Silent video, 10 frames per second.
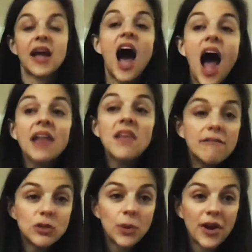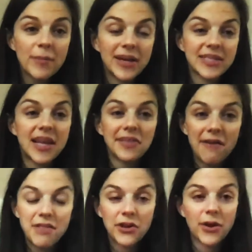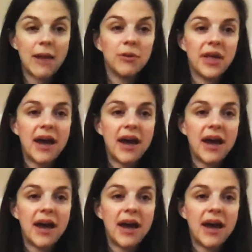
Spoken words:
Like, I love Twitter because I love that you're able